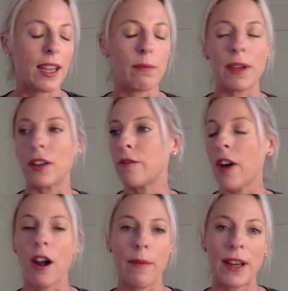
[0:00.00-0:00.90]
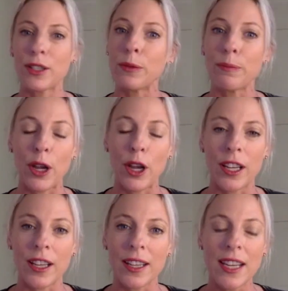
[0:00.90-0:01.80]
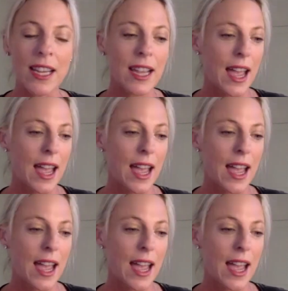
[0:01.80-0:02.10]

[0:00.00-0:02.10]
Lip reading: It can be an environmental burden.